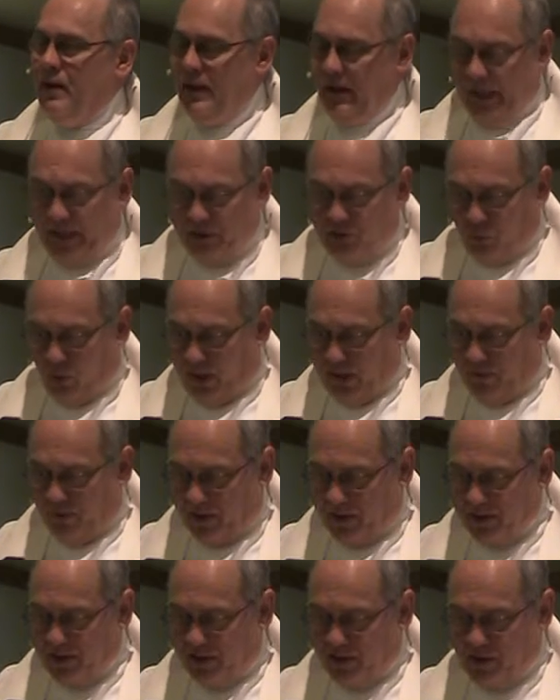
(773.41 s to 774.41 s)
Each one of
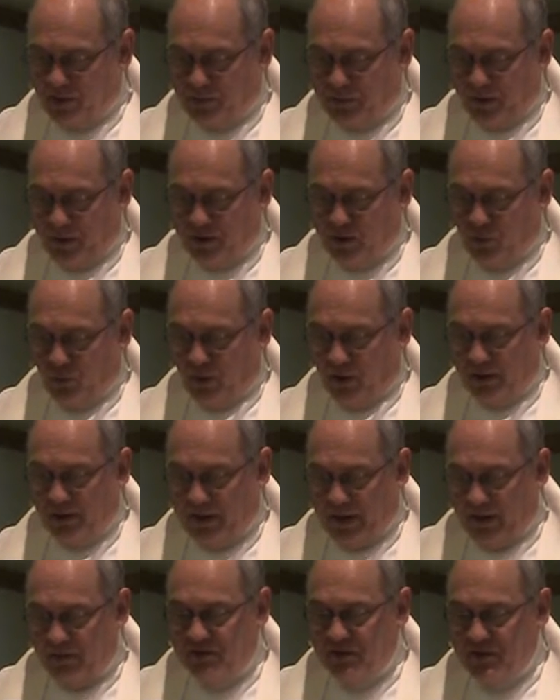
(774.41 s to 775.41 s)
us has spiritual
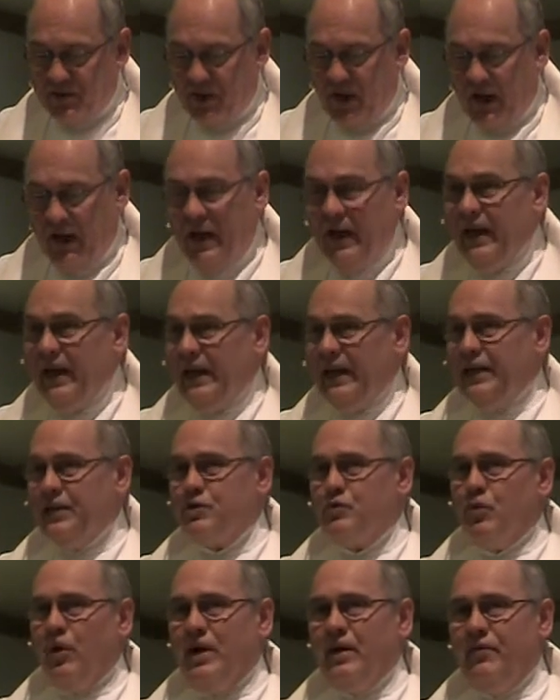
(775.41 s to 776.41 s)
gifts.
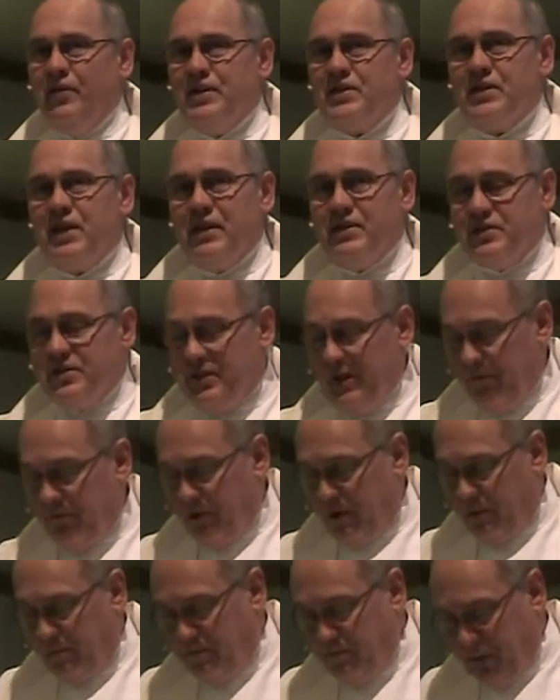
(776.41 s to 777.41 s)
Each one of us has
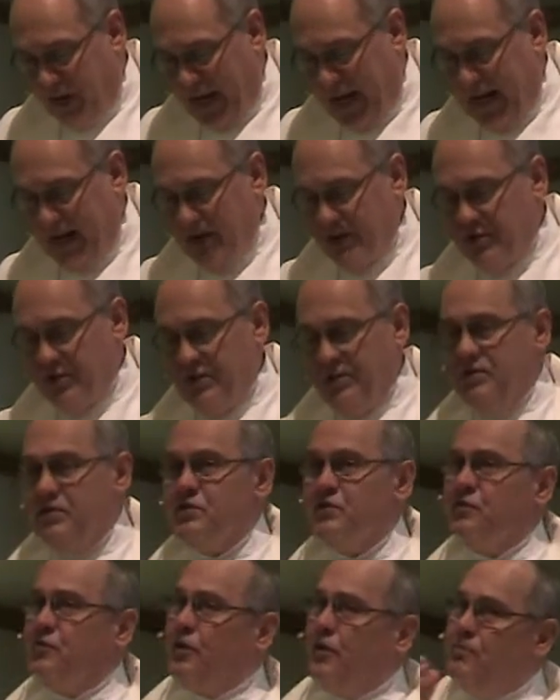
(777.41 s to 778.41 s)
different
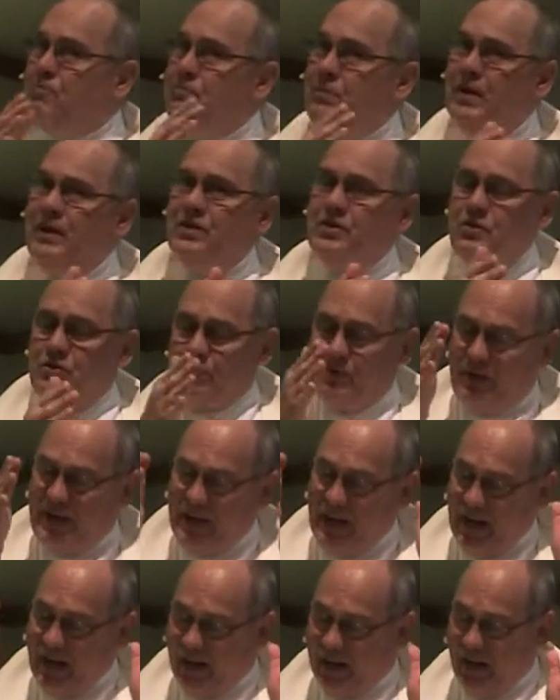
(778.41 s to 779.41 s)
passions for
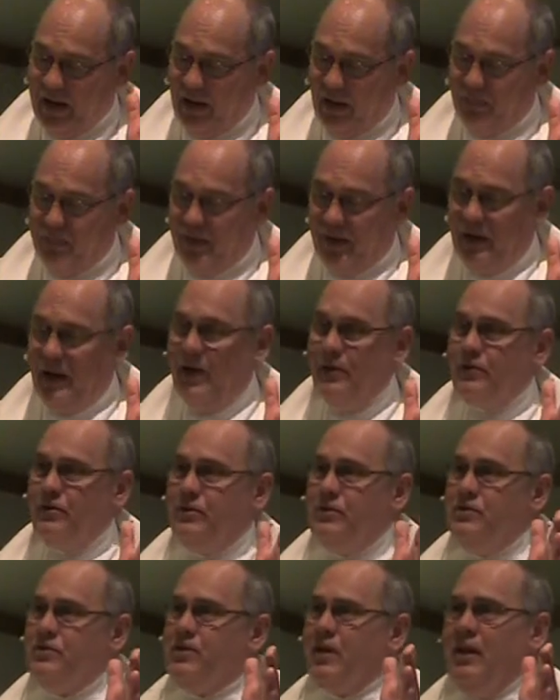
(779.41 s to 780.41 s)
ministry and helping
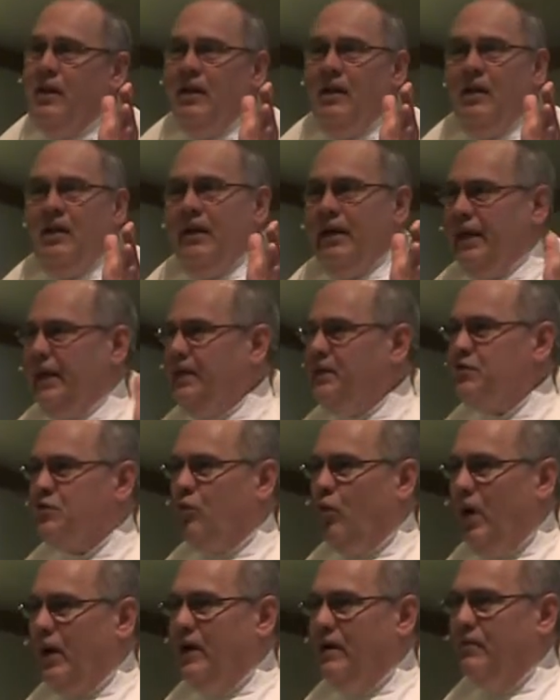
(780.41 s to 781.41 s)
others. Each
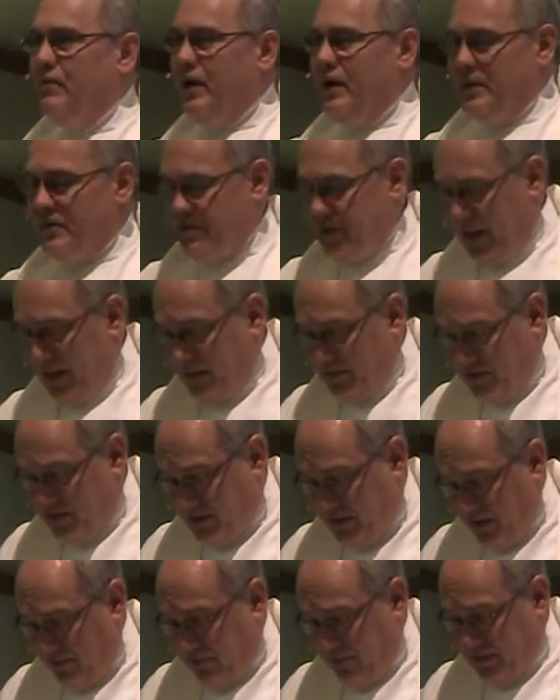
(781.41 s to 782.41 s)
one of us
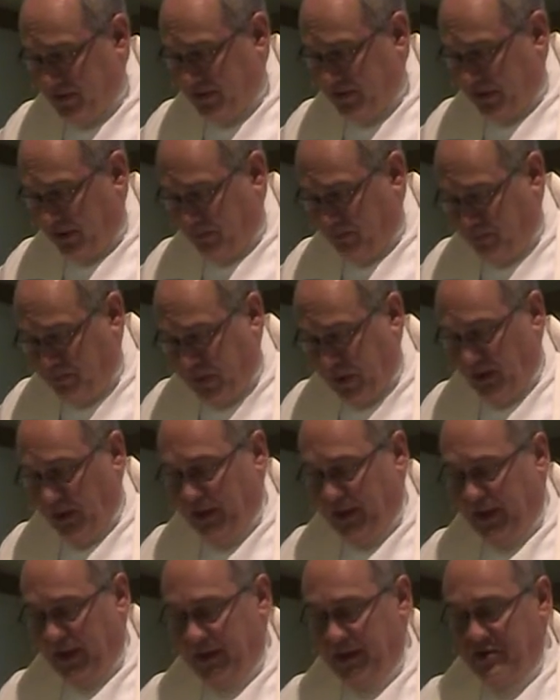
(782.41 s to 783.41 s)
has different
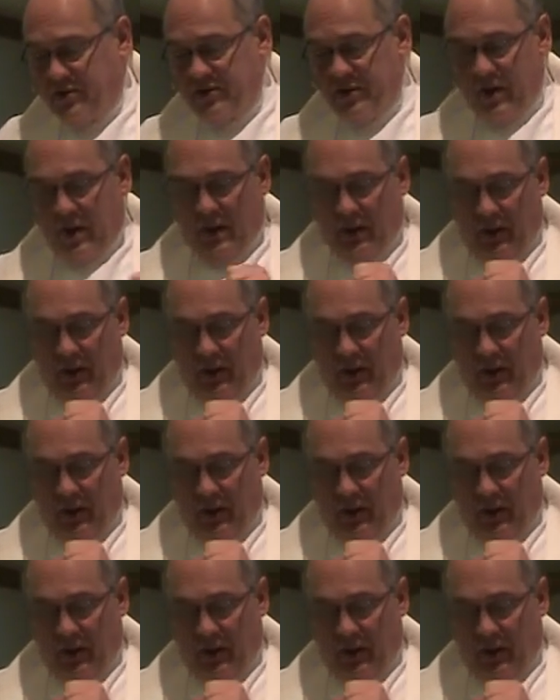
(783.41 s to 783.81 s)
abilities,